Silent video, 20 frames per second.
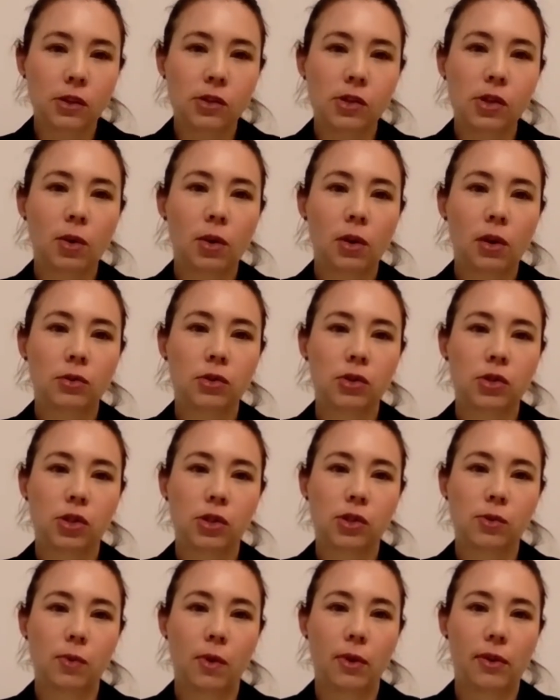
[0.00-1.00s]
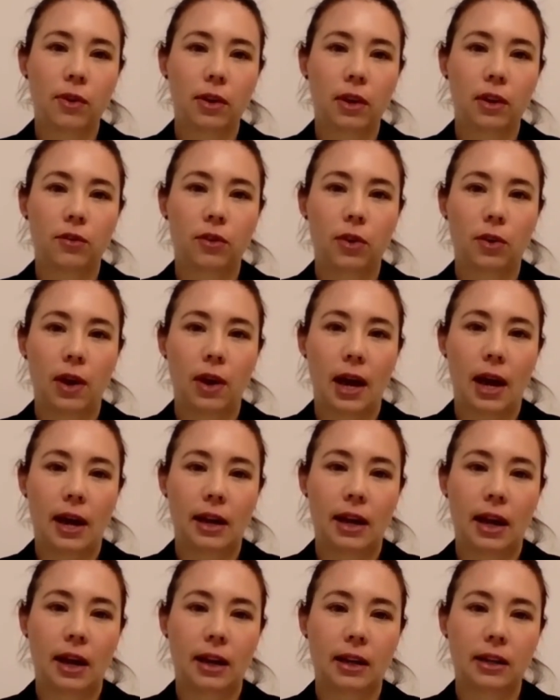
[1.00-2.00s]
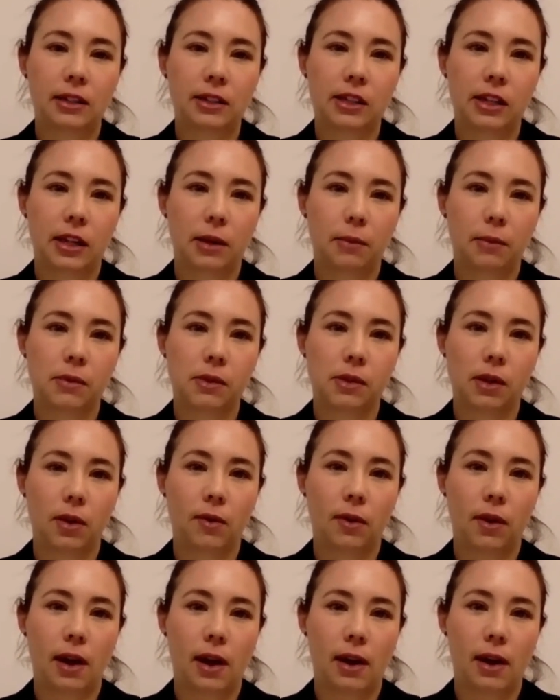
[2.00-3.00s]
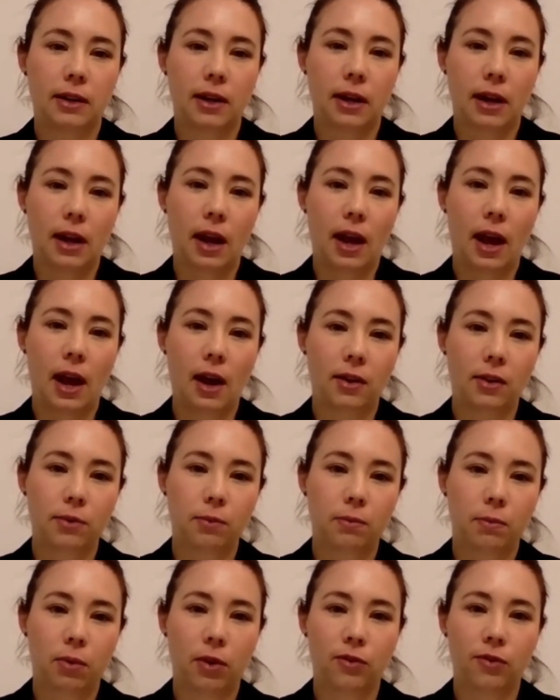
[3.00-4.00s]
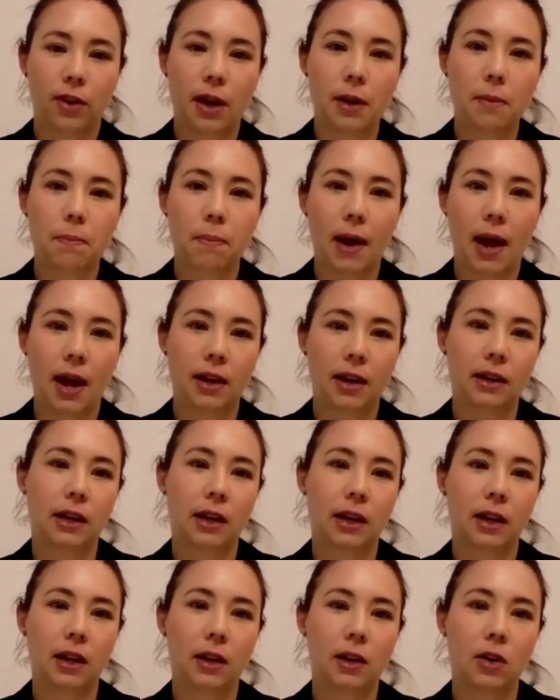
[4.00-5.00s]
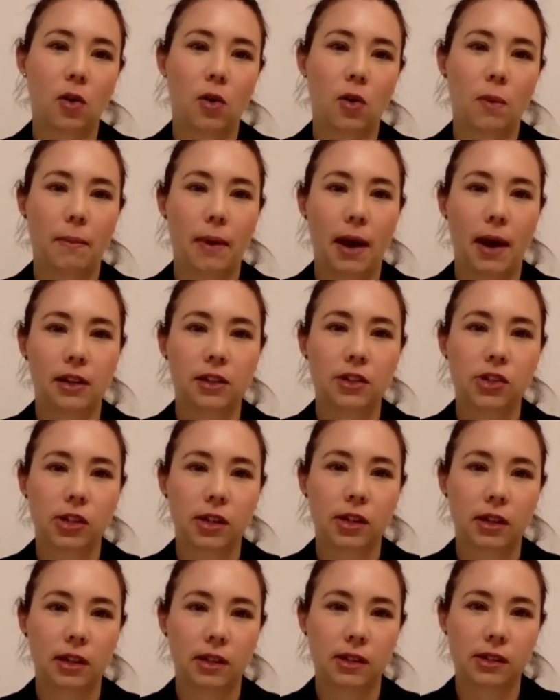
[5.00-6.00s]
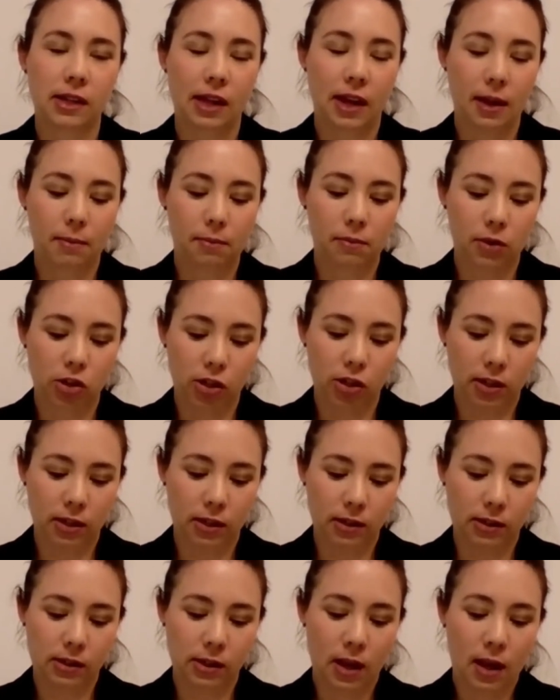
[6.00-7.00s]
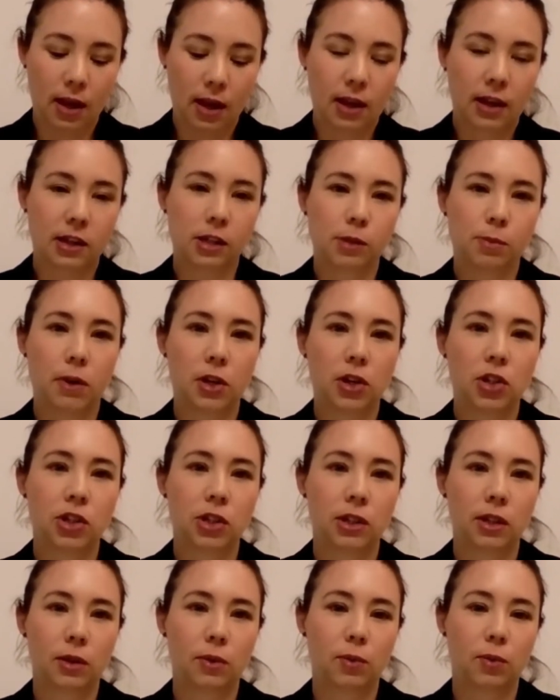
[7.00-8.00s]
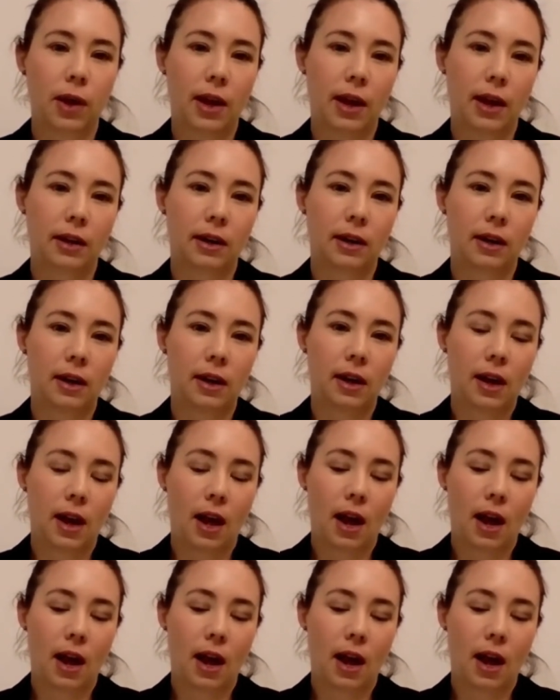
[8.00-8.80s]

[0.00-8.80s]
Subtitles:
So I was just wondering if you had any tips around how to prevent panicking or managing exam jitters, especially when